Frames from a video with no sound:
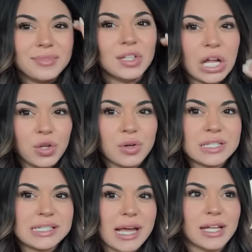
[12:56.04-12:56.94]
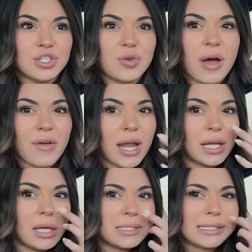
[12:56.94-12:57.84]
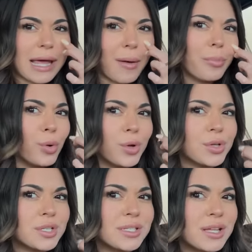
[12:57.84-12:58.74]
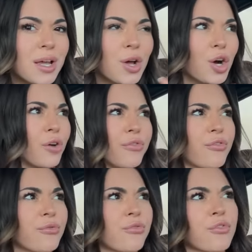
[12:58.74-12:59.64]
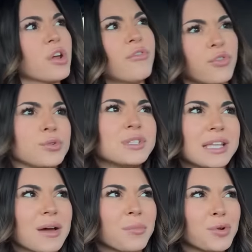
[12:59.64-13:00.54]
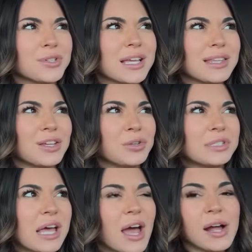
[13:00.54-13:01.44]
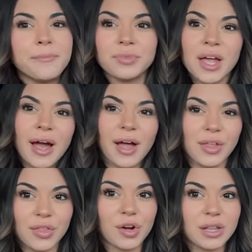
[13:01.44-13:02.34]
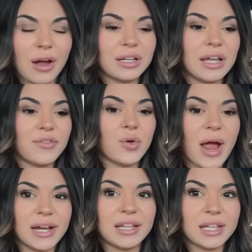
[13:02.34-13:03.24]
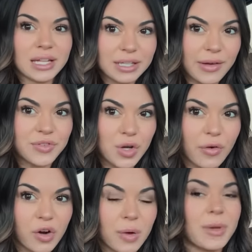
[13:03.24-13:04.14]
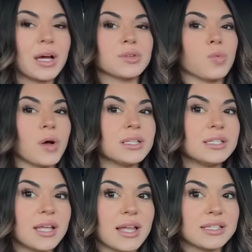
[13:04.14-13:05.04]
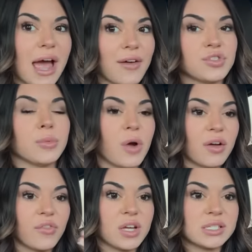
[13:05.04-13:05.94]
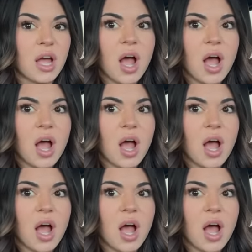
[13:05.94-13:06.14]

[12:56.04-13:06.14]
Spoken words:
and you can say, do you have any samples or free food samples, I think you say. And then they're allowed to give you anything left over, because once it's after breakfast,